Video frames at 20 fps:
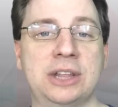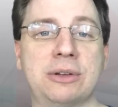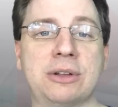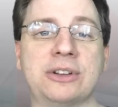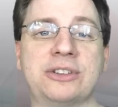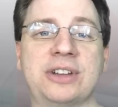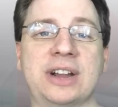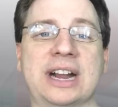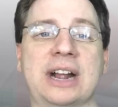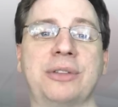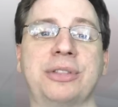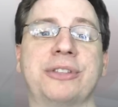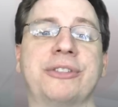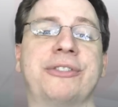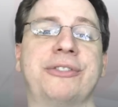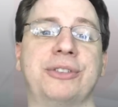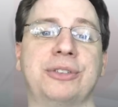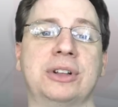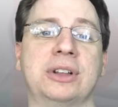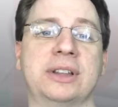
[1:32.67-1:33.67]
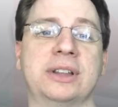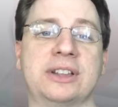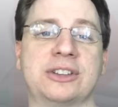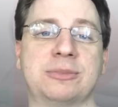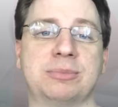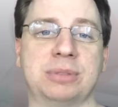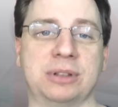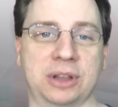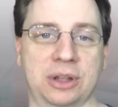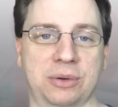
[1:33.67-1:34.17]
You can check out the full
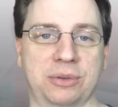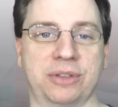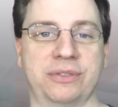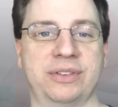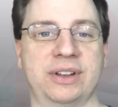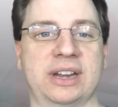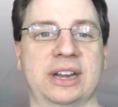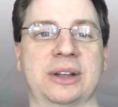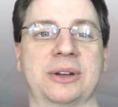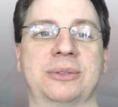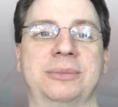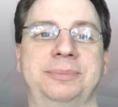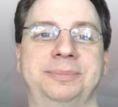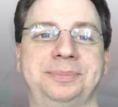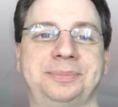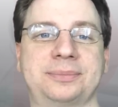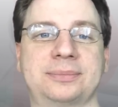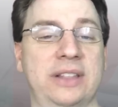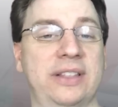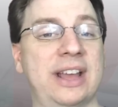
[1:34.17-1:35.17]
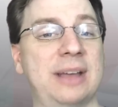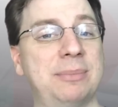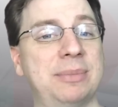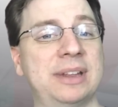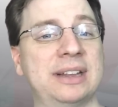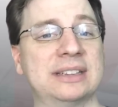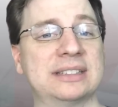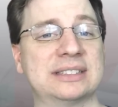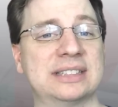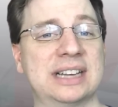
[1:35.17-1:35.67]
list below the video. That
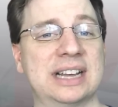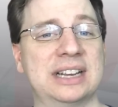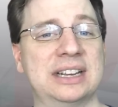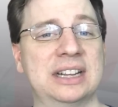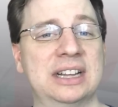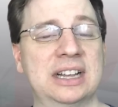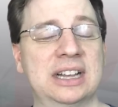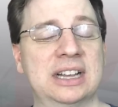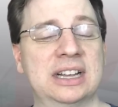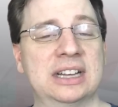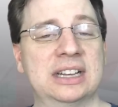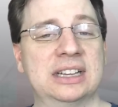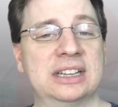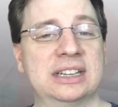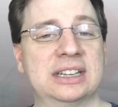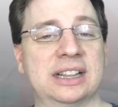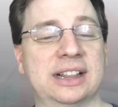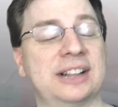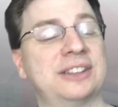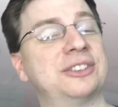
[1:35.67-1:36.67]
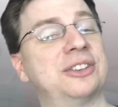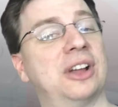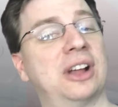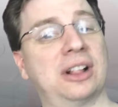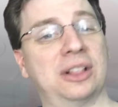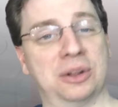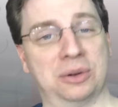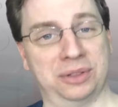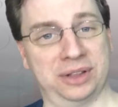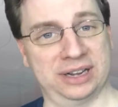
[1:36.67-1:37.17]
being said, let's
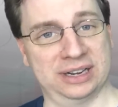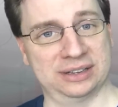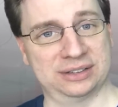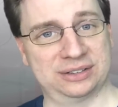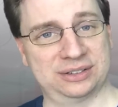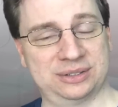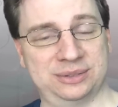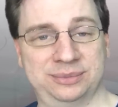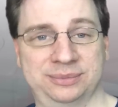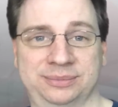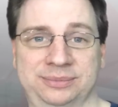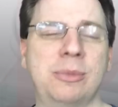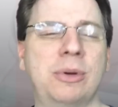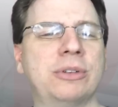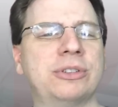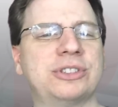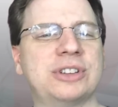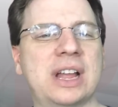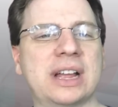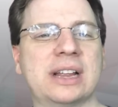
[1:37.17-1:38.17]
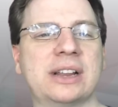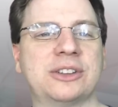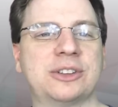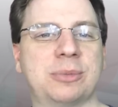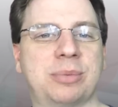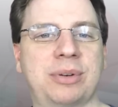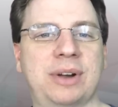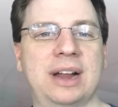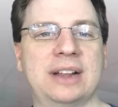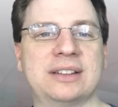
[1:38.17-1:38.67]
talk Loneliest. The most shocking
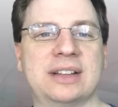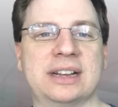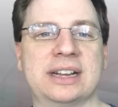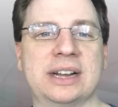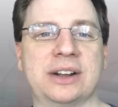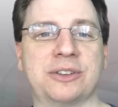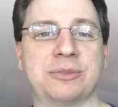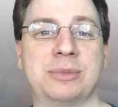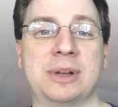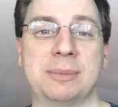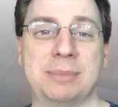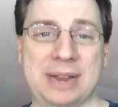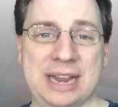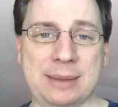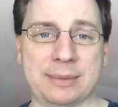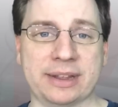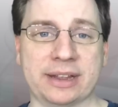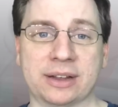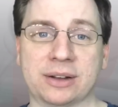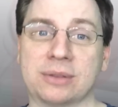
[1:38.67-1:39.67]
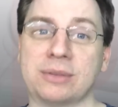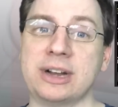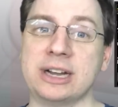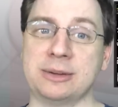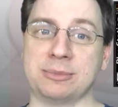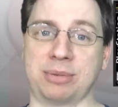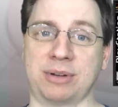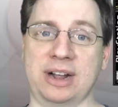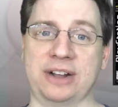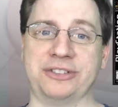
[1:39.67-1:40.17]
surprise on here is my baby,
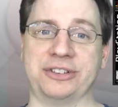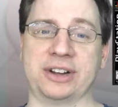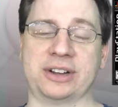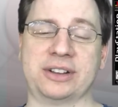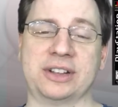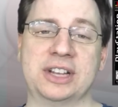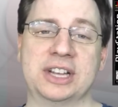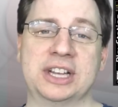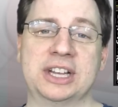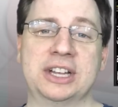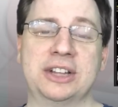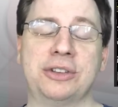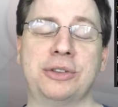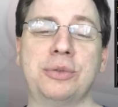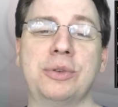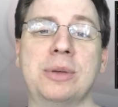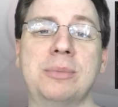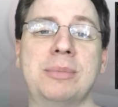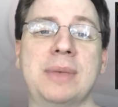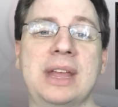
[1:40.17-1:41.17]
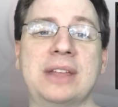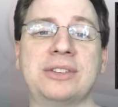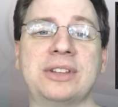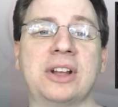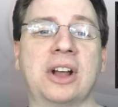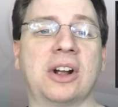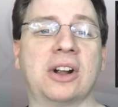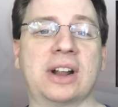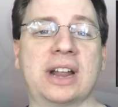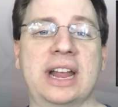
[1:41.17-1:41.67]
Raiden Project. Two
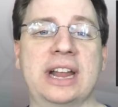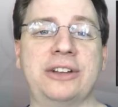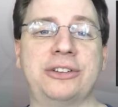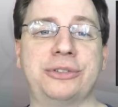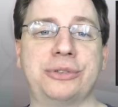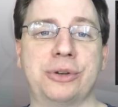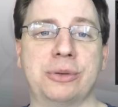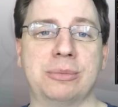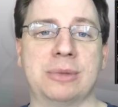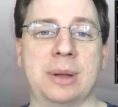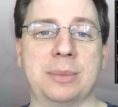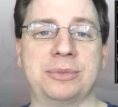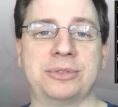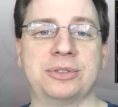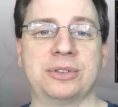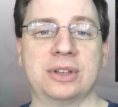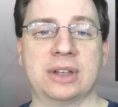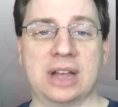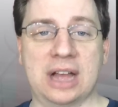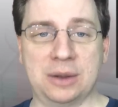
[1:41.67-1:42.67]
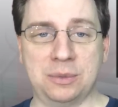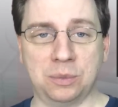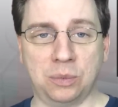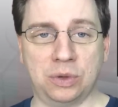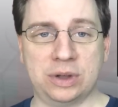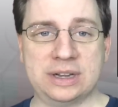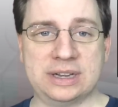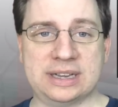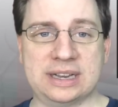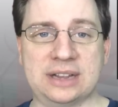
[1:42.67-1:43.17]
amazing arcade shoot-'em-ups on
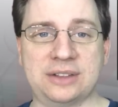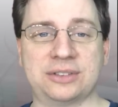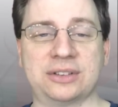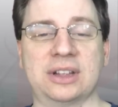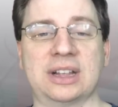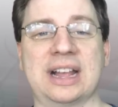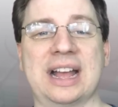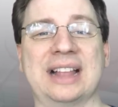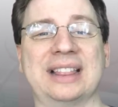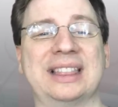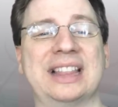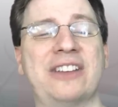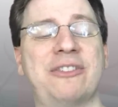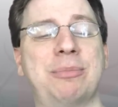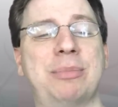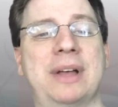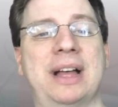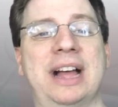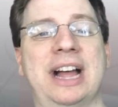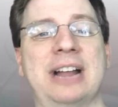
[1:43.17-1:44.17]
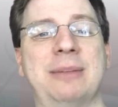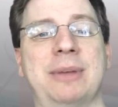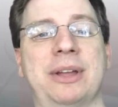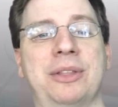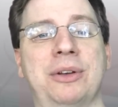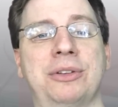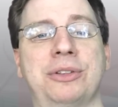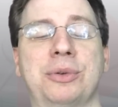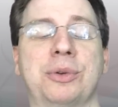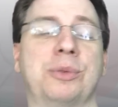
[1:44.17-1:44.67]
one disc got left behind
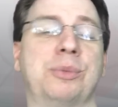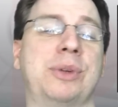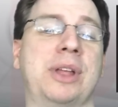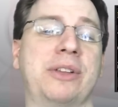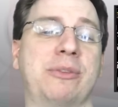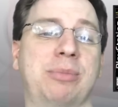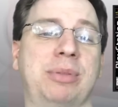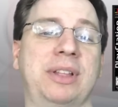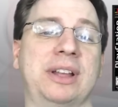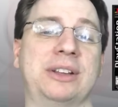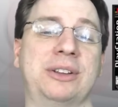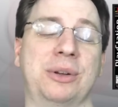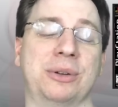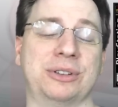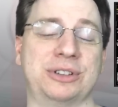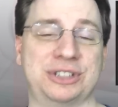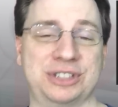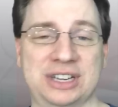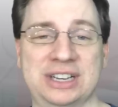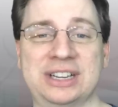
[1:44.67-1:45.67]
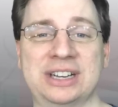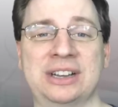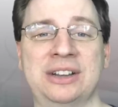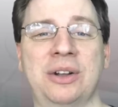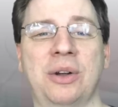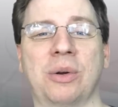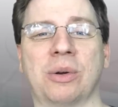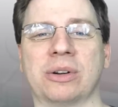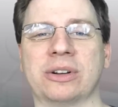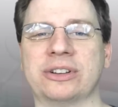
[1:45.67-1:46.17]
by those who would rather play
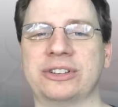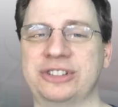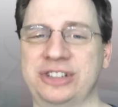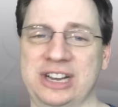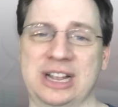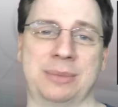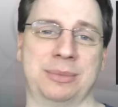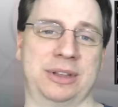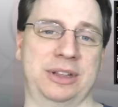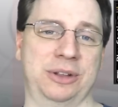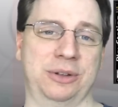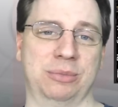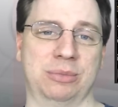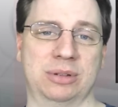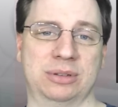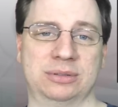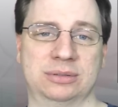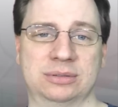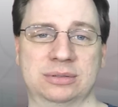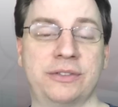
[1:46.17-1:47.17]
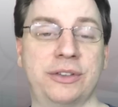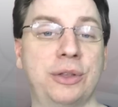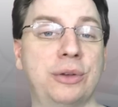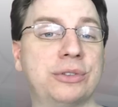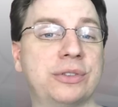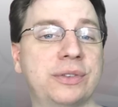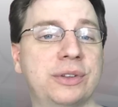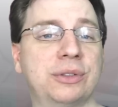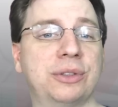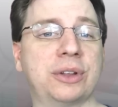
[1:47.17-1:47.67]
Toshinden or GameCube. For
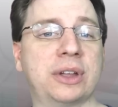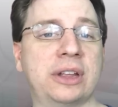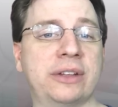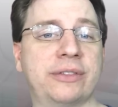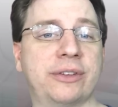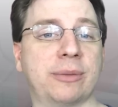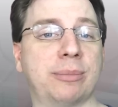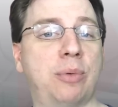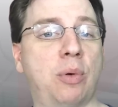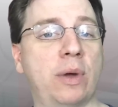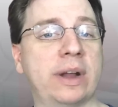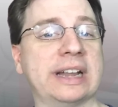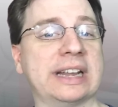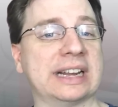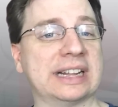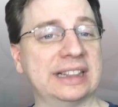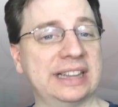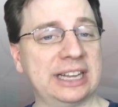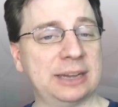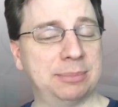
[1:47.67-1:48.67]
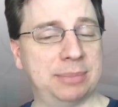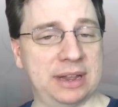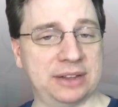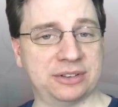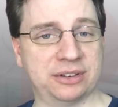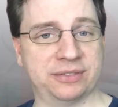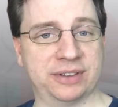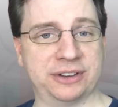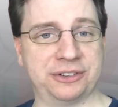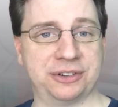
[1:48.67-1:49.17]
those of you looking for point-and-click
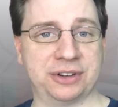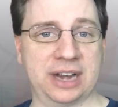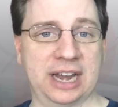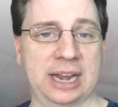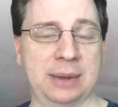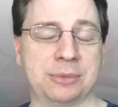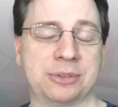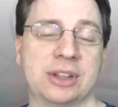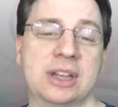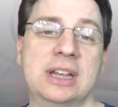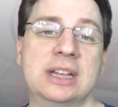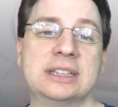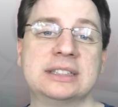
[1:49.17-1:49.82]
based adventure games,